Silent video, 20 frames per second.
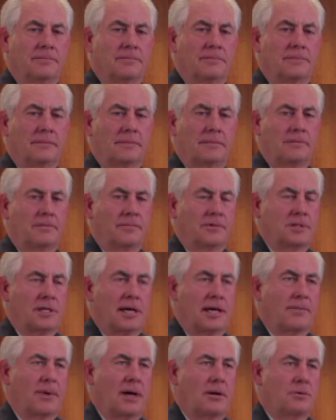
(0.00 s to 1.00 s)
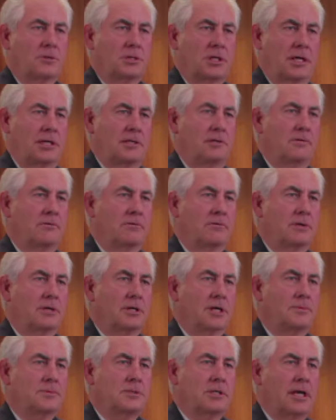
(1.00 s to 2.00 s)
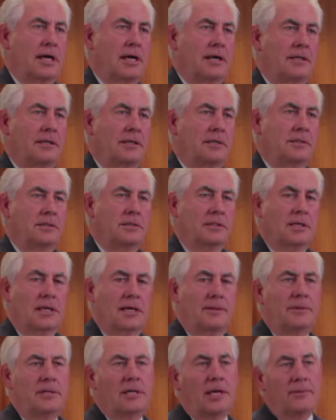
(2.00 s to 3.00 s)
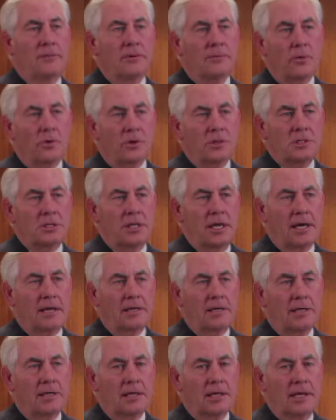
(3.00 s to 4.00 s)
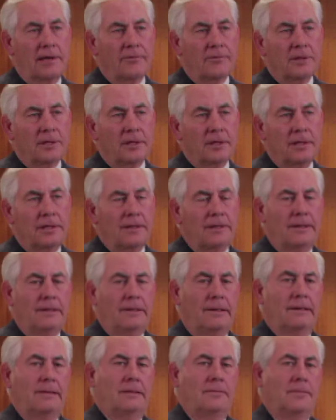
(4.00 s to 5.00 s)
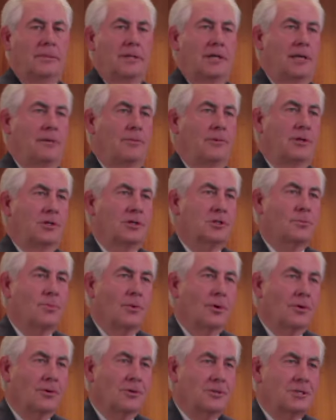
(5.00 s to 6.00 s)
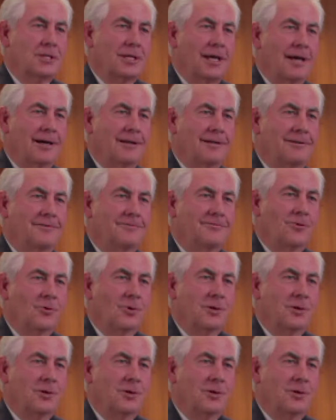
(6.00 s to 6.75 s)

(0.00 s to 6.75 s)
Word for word: the local level, uh, either because they have their own children involved in the program, but many are engaged